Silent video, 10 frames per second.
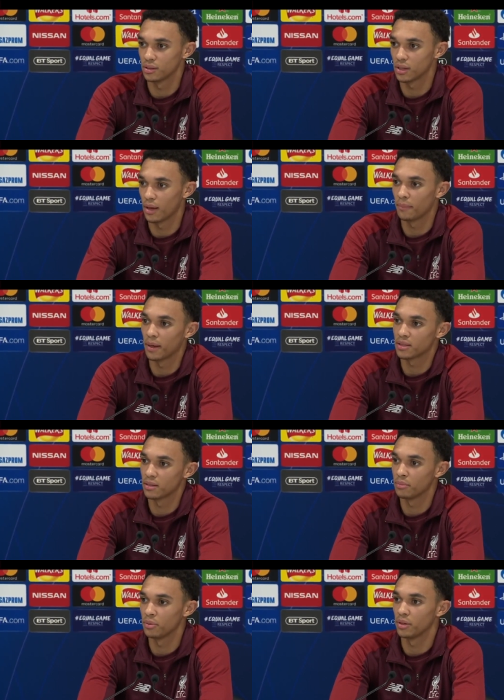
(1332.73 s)
is getting better
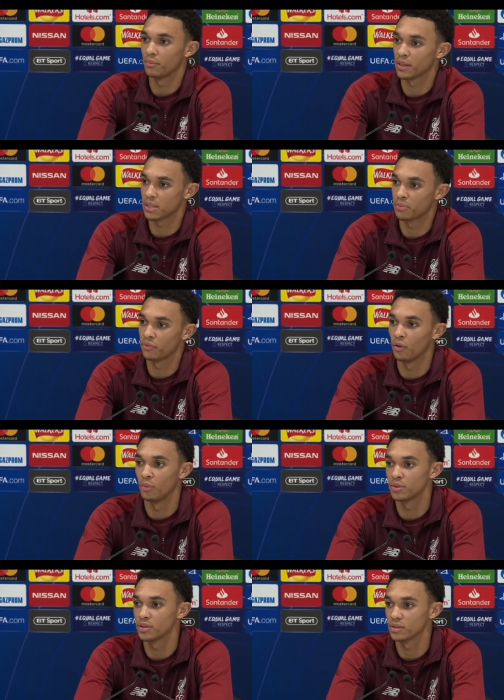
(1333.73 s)
and putting in better
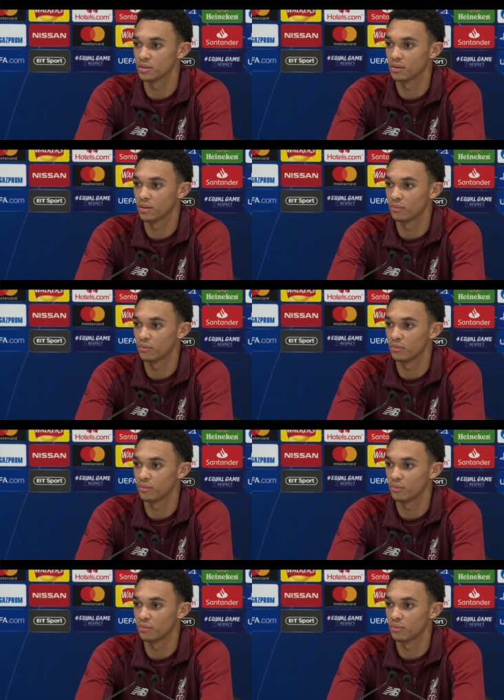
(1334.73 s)
performances and,